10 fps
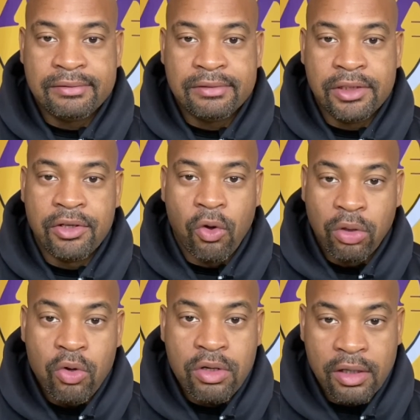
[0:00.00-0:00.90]

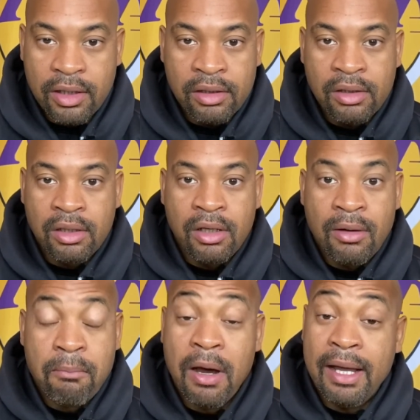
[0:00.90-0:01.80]
Luka,
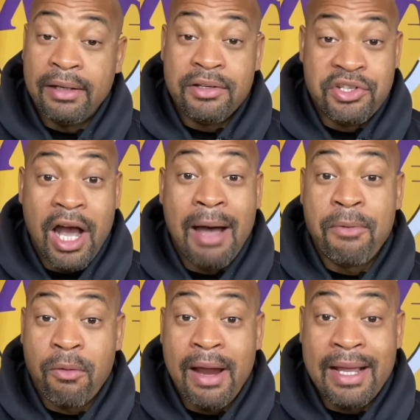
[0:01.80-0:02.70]
but Ja
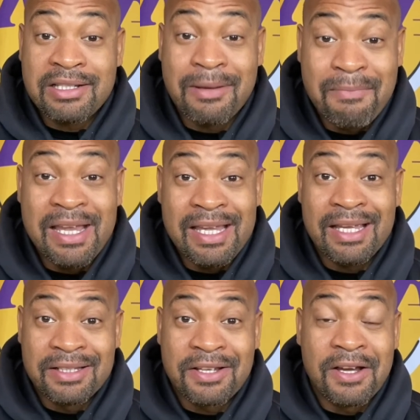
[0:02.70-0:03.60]
Morant to me
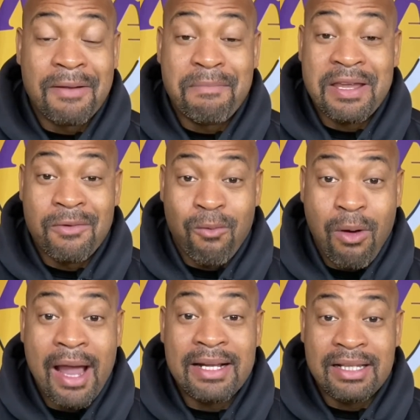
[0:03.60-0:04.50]
is going to be
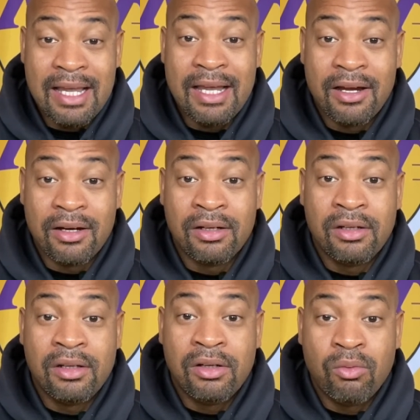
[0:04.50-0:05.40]
right there
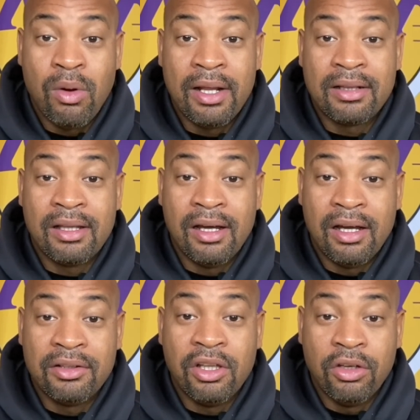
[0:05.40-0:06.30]
with
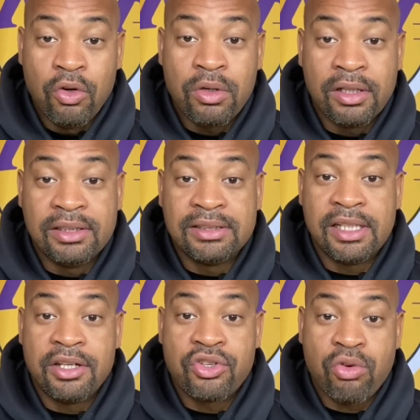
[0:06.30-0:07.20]
the Lukas
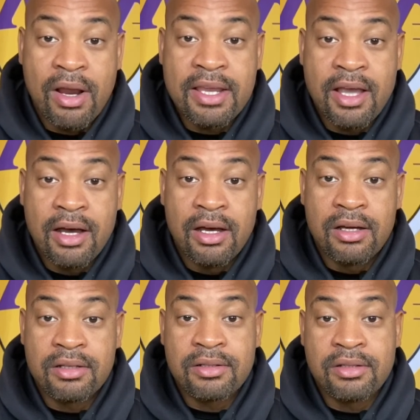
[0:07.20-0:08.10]
and the Trae
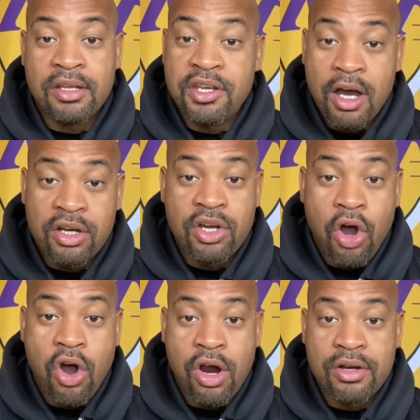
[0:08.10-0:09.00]
Youngs, the young
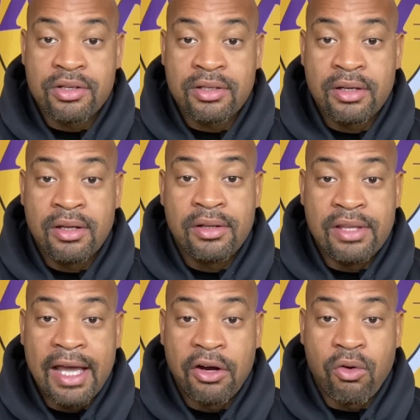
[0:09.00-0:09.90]
guards
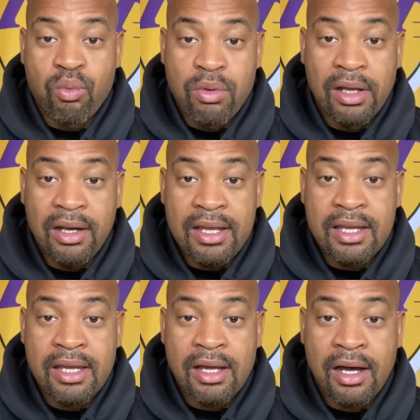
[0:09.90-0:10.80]
that are
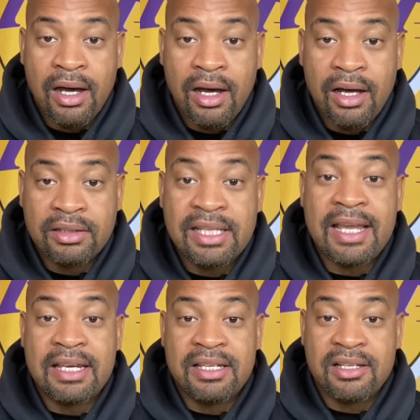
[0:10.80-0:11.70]
really
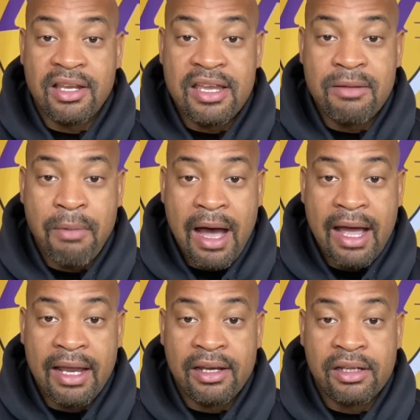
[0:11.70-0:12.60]
taking this league
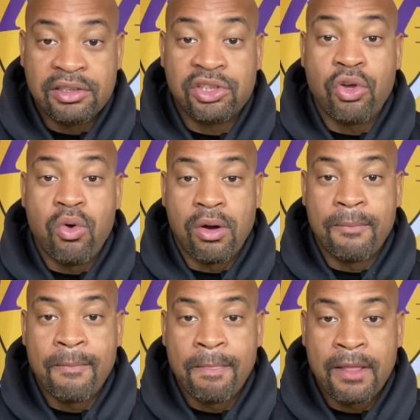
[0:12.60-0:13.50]
by storm.